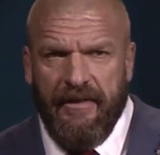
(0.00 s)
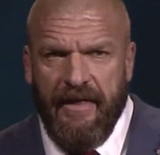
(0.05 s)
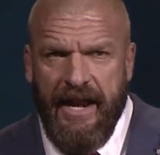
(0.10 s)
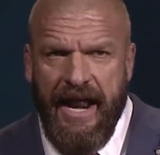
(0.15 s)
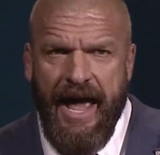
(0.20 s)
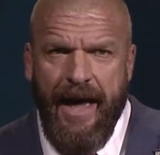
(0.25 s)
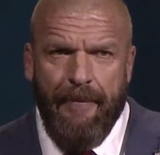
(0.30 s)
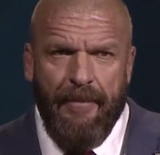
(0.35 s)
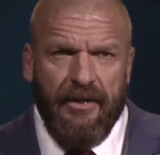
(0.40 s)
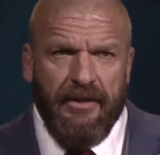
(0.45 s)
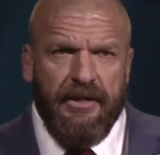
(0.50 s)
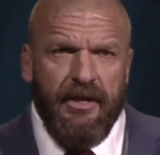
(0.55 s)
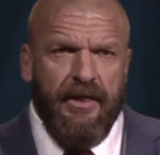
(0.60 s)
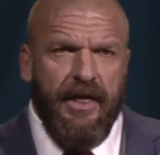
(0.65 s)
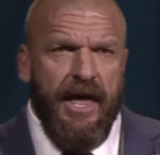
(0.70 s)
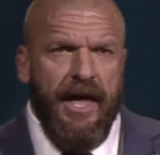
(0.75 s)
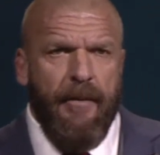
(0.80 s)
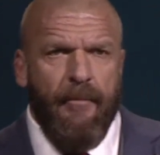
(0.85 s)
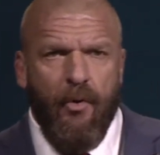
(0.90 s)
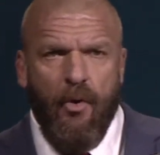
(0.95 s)
that happened to
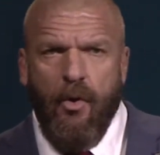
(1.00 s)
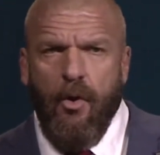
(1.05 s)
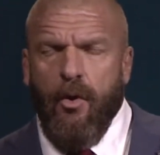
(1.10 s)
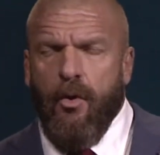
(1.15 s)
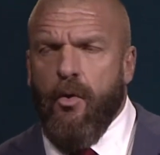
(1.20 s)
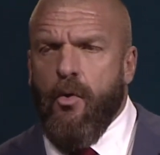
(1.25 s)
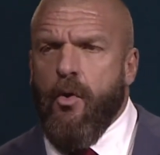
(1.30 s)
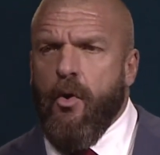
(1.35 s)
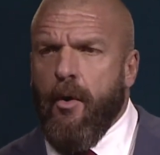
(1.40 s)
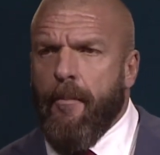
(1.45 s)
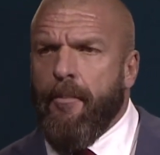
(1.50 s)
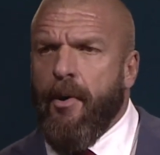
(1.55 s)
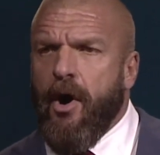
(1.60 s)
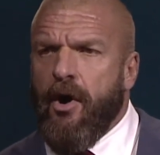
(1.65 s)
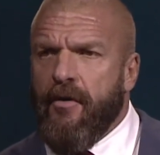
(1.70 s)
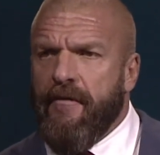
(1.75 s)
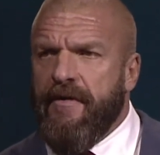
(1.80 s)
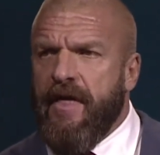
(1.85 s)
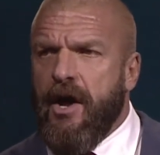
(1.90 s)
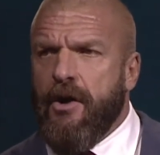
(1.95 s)
them or
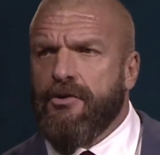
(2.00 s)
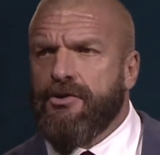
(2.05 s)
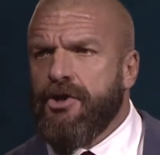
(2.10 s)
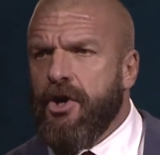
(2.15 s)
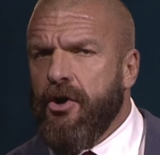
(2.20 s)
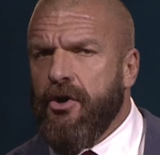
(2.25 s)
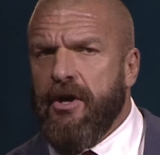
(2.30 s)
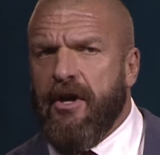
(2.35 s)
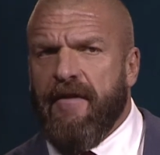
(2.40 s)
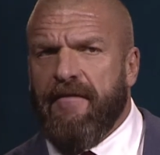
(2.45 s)
part of their journey